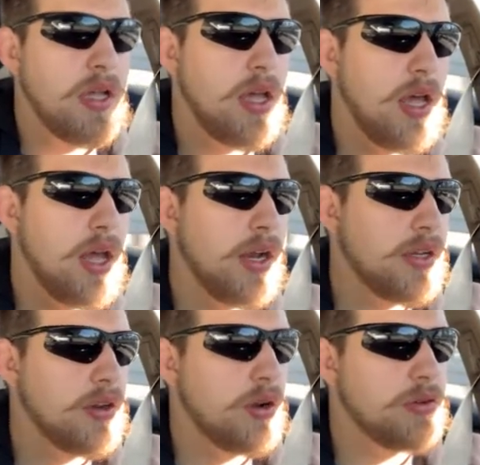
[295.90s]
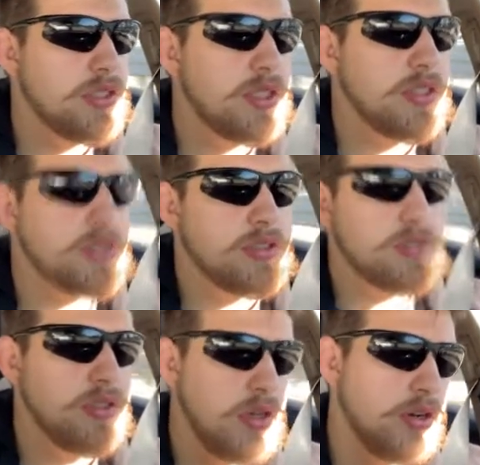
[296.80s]
And, you know, it's,
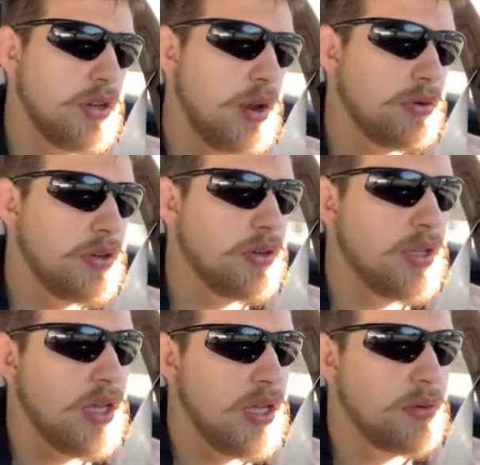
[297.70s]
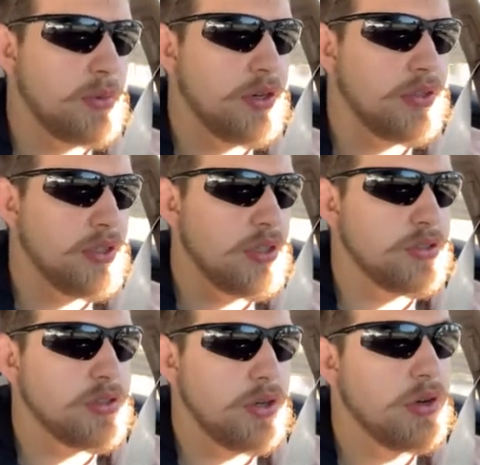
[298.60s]
you know, you're there with your team, and, you know,
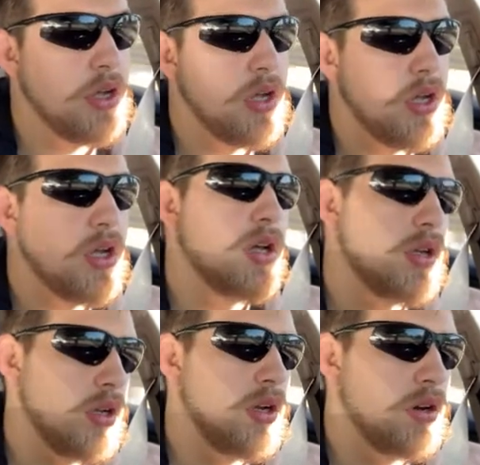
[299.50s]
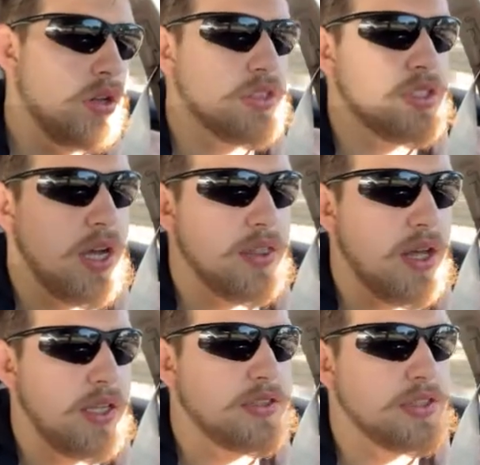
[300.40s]
so you're on the
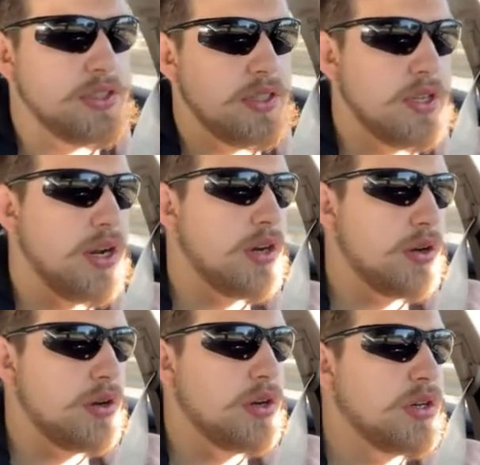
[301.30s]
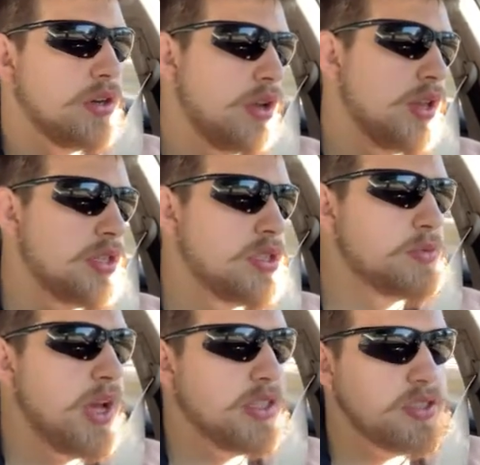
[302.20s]
sidelines, you're sitting there, you're on the edge of the
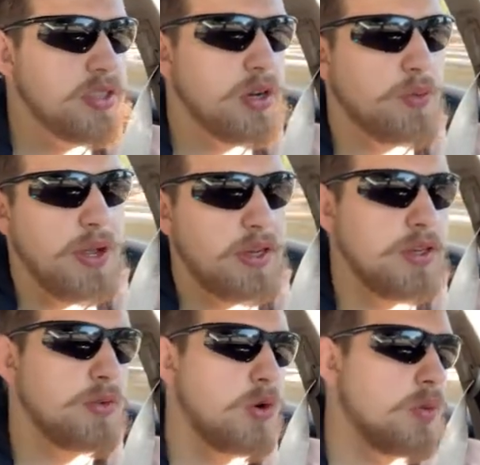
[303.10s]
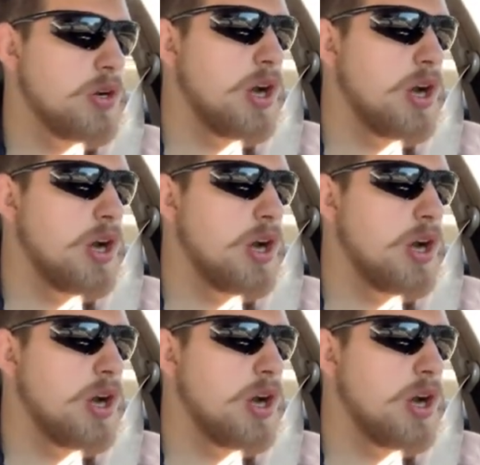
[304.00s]
mat, you're sitting there waiting, you're warming